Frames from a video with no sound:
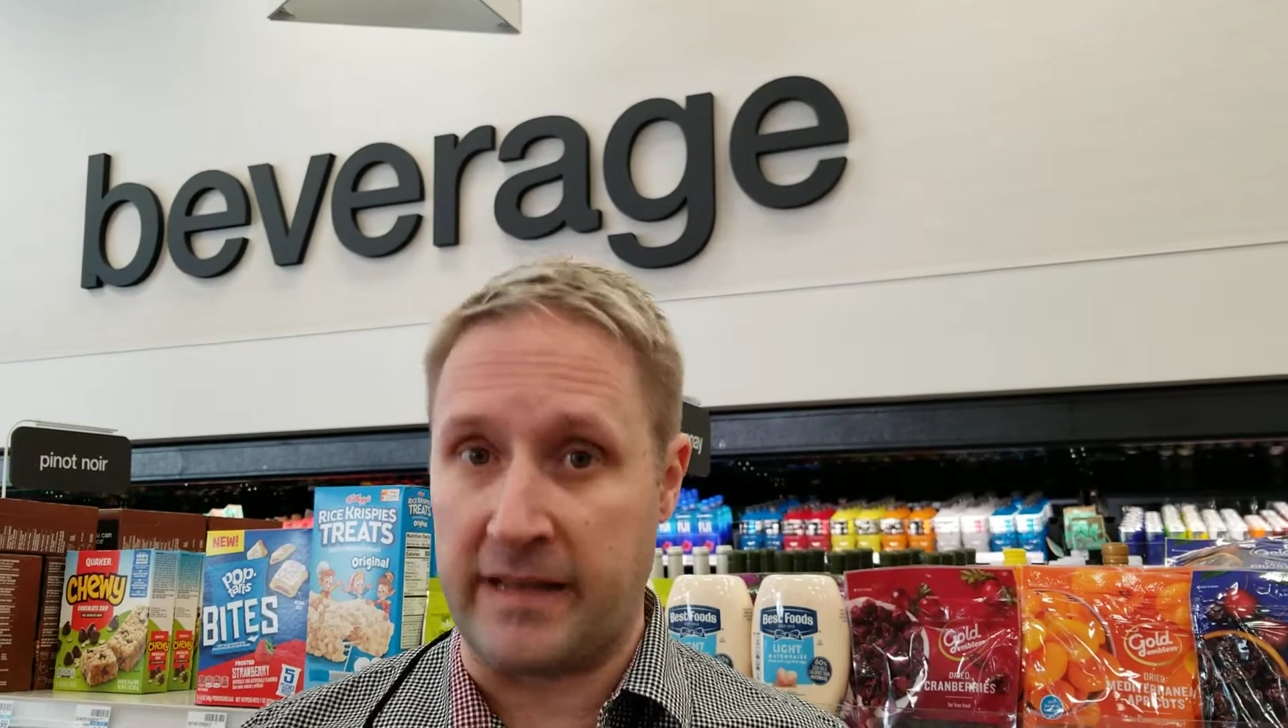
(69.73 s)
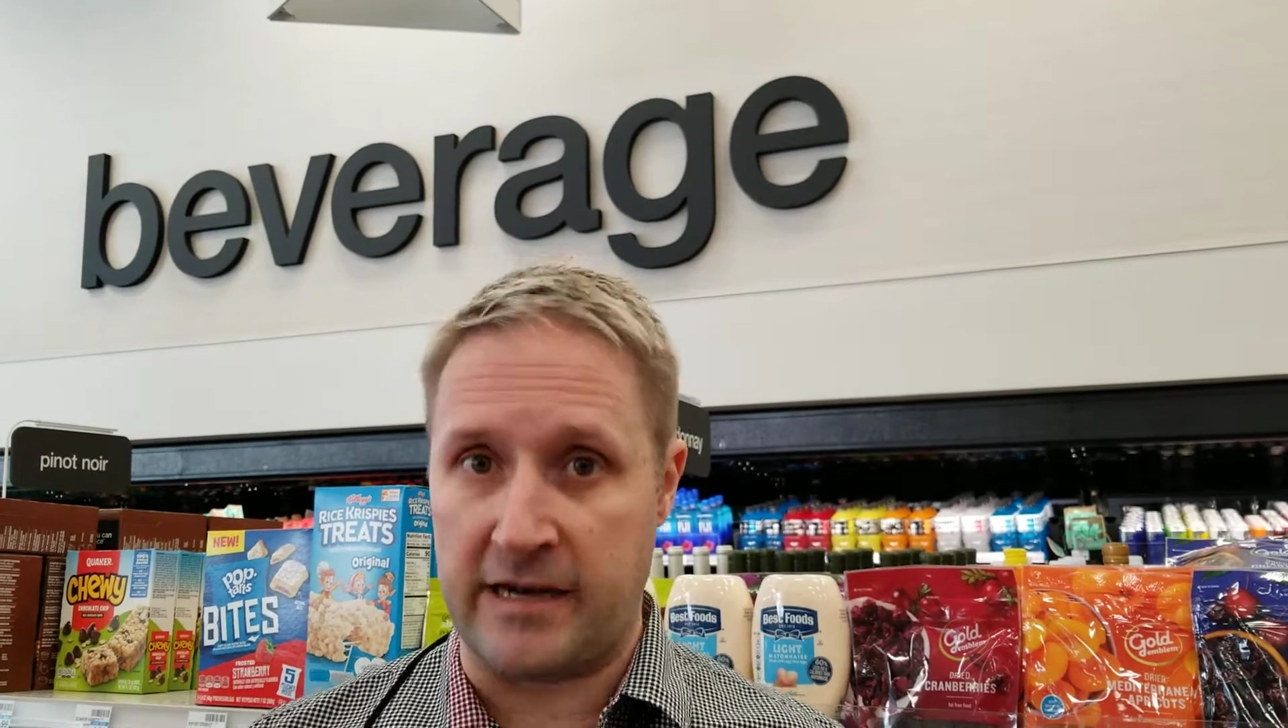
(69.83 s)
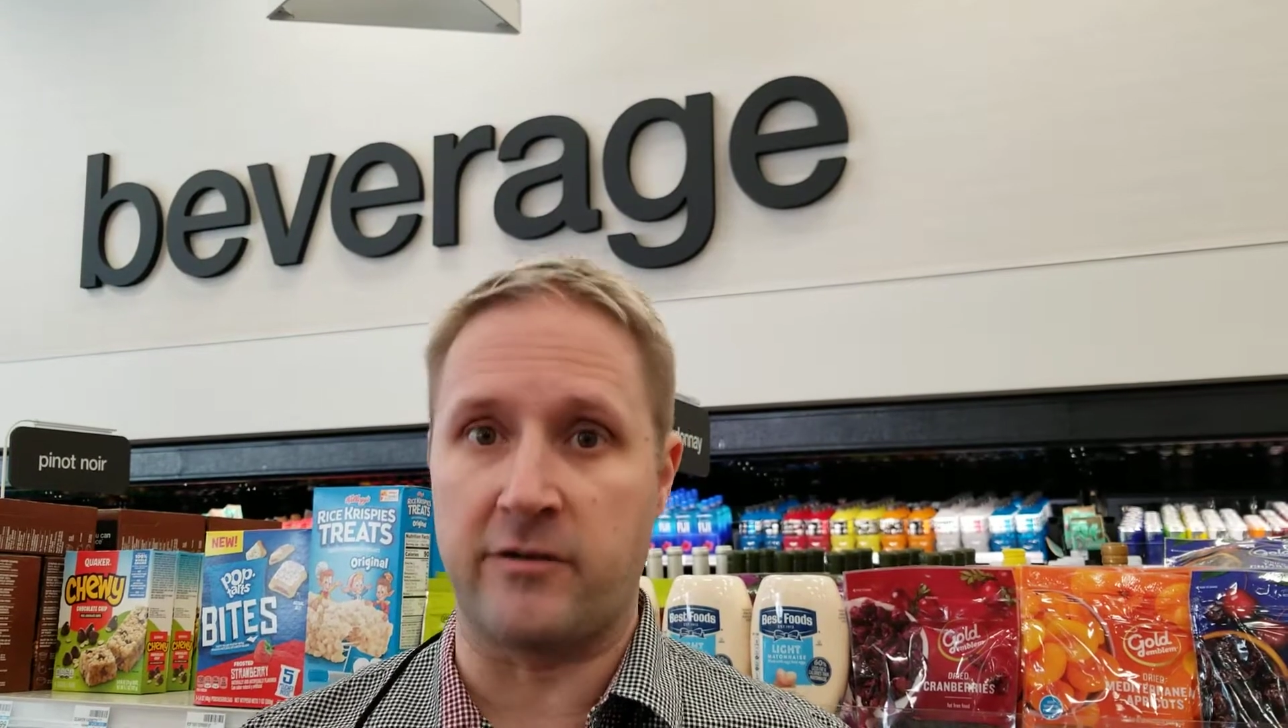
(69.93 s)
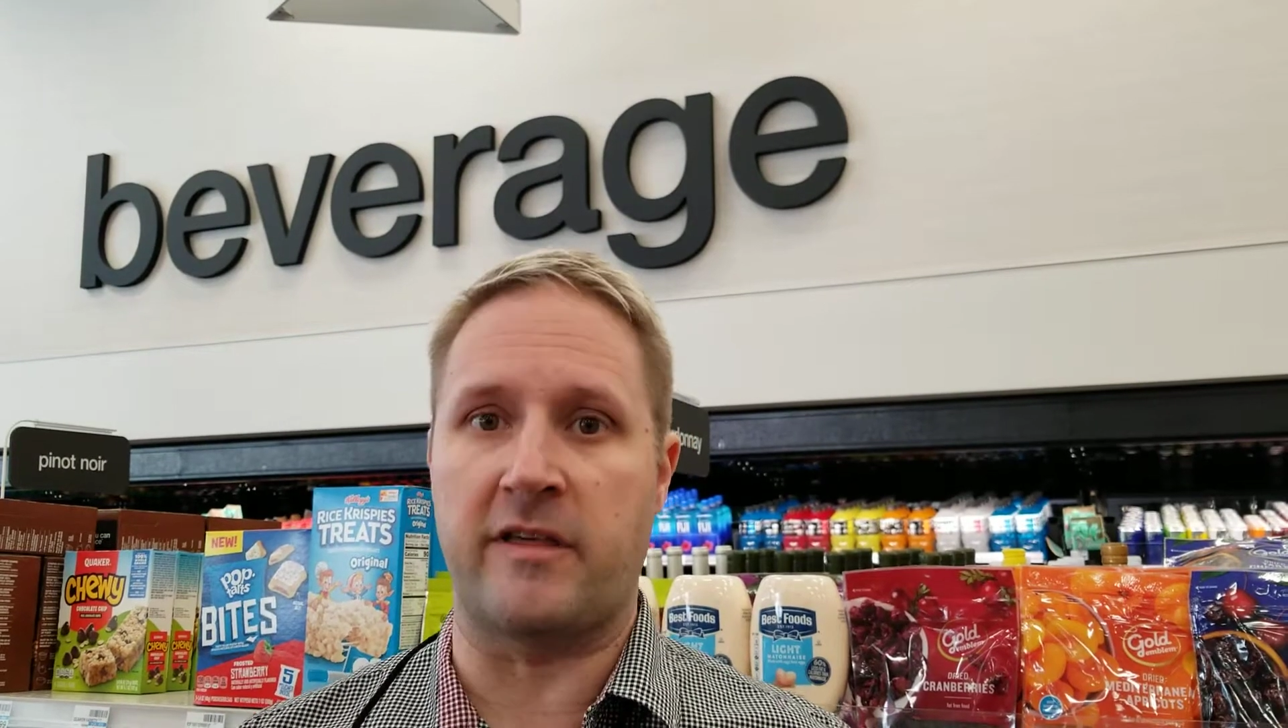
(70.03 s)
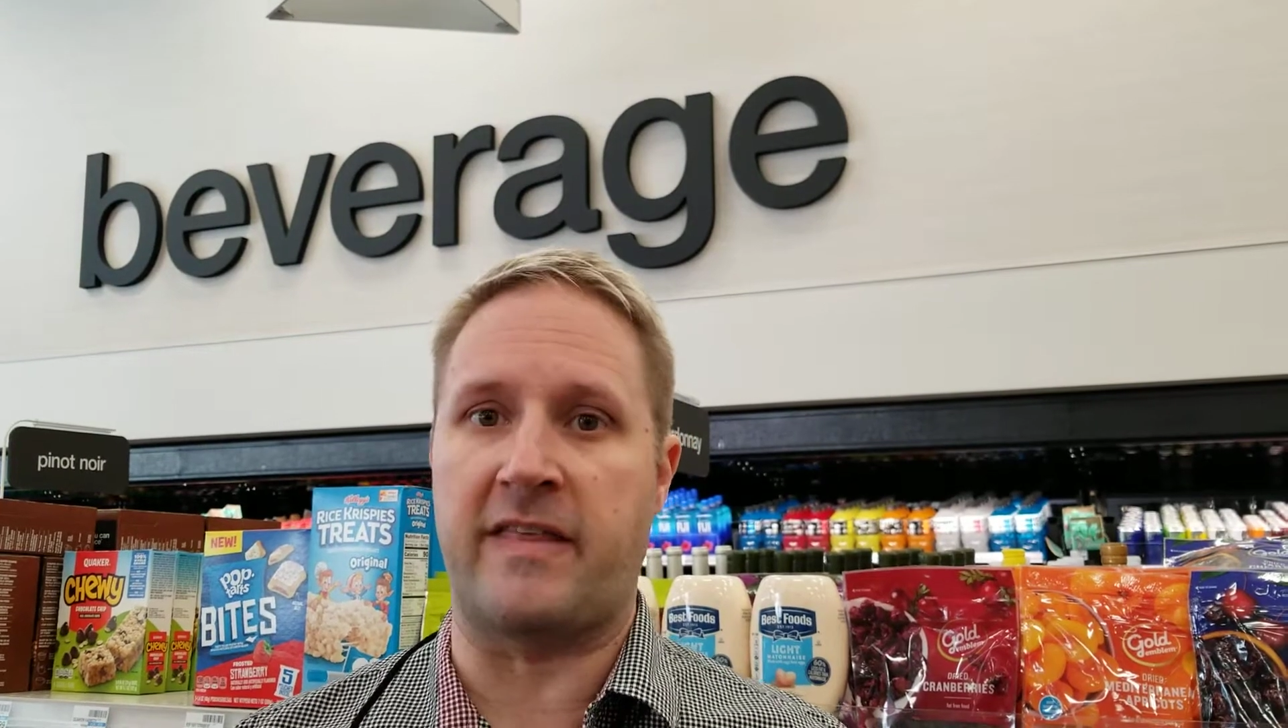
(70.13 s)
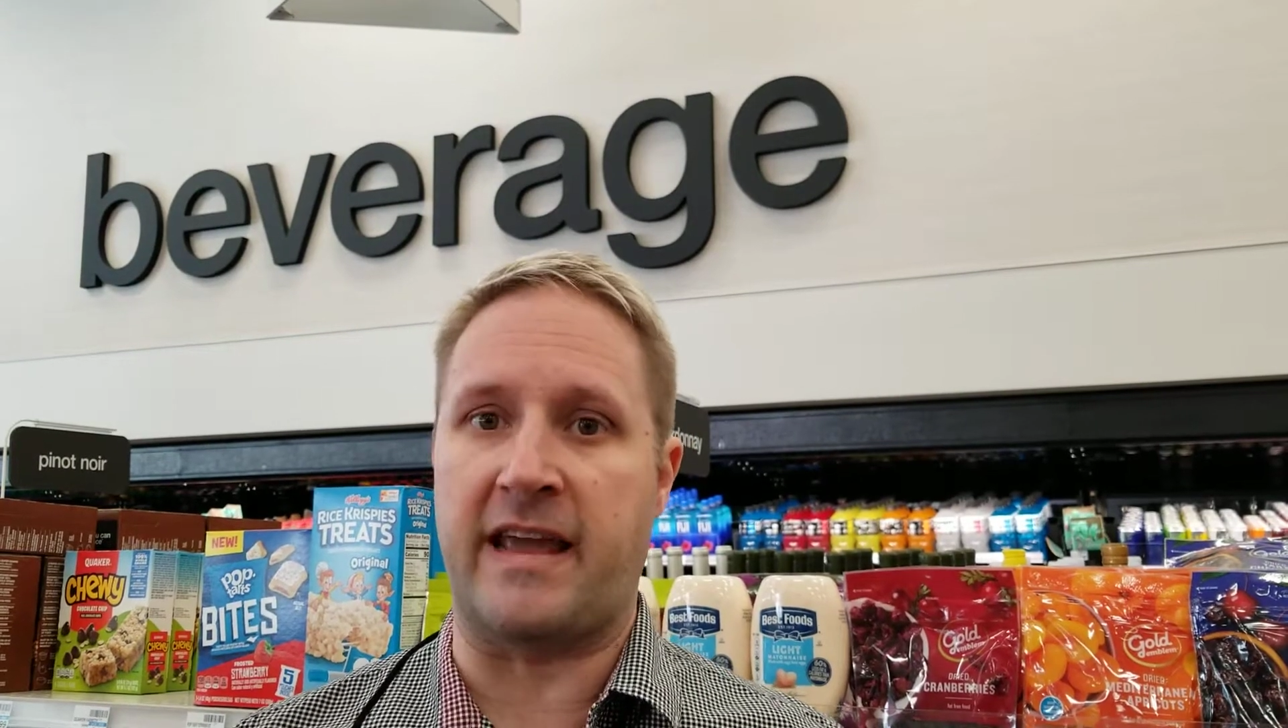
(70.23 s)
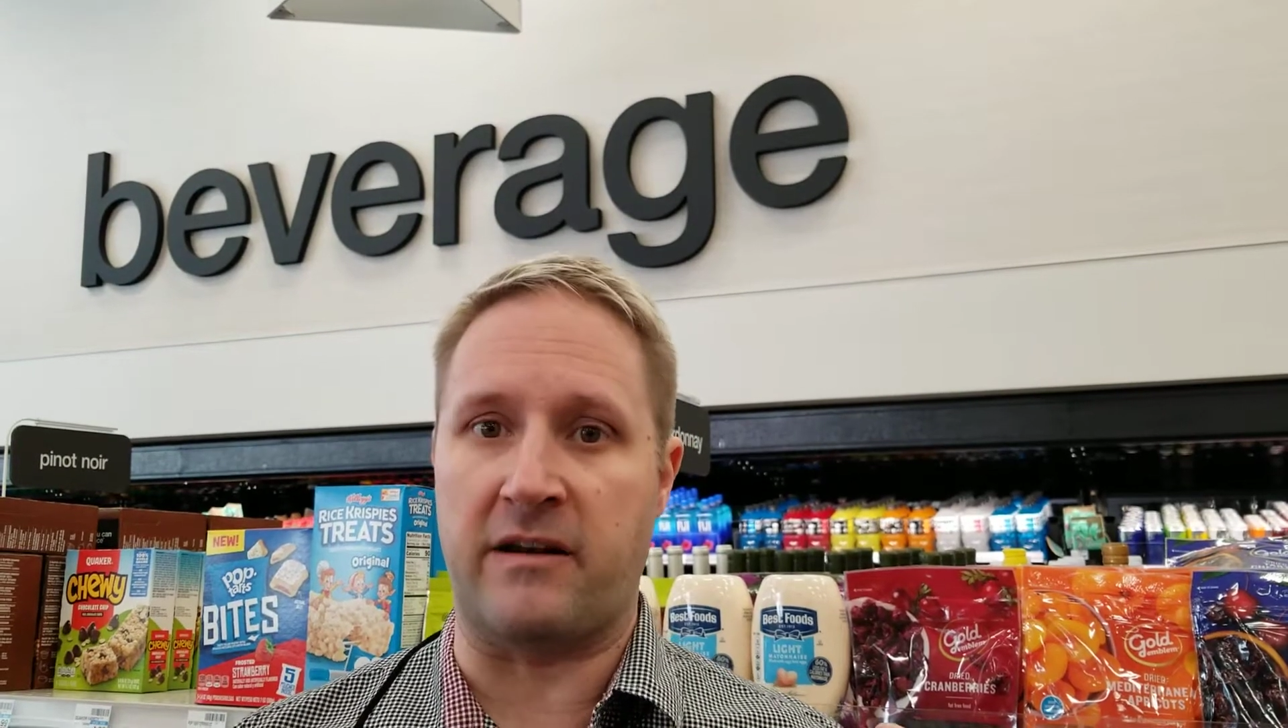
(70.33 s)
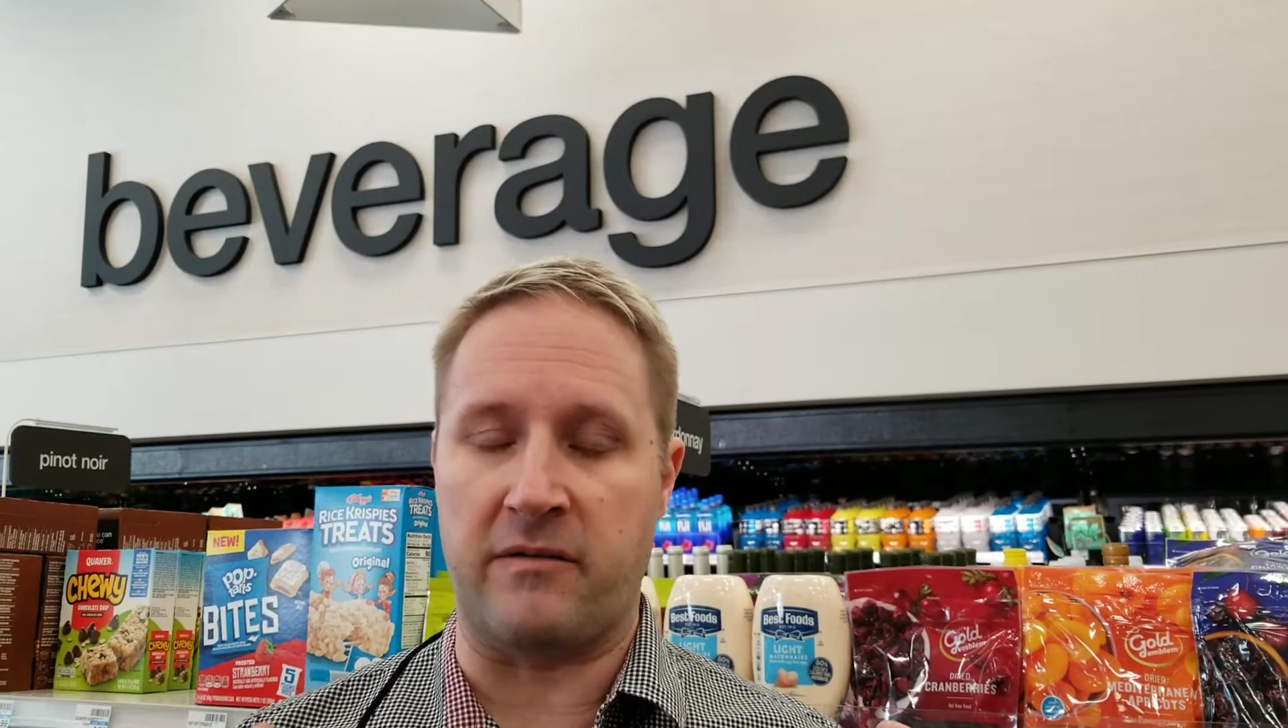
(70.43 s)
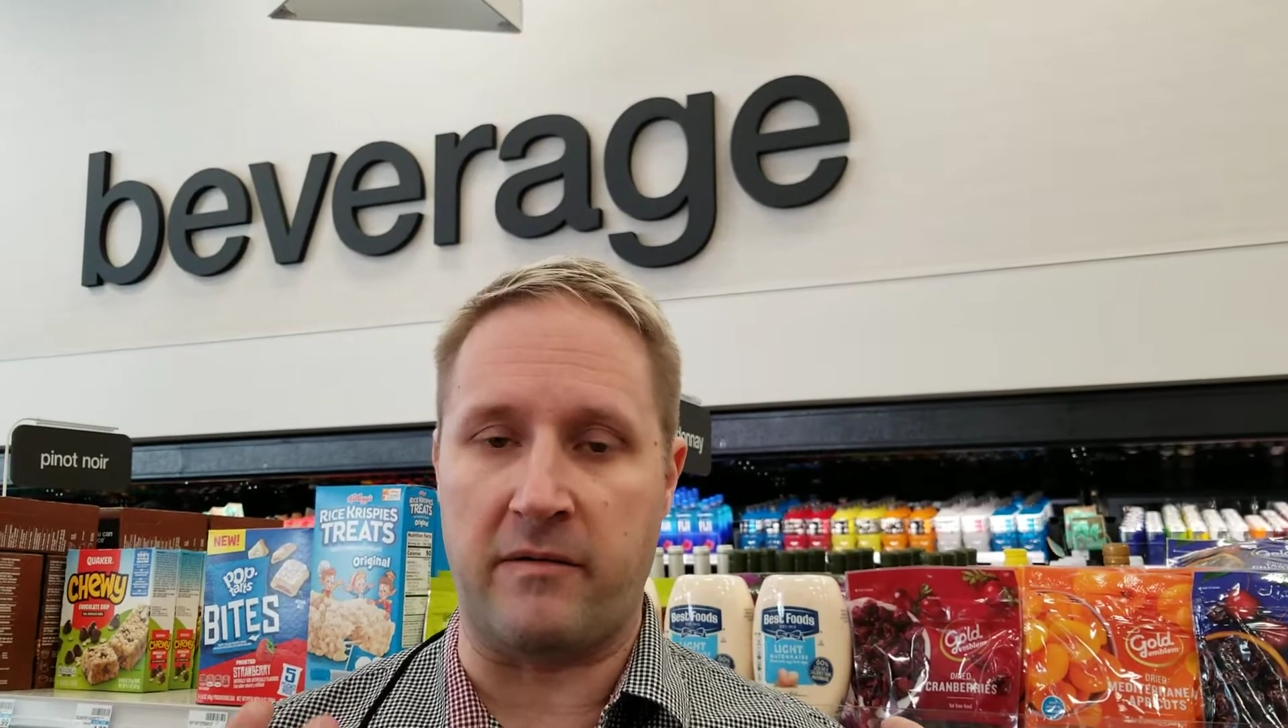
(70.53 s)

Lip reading: leader that they can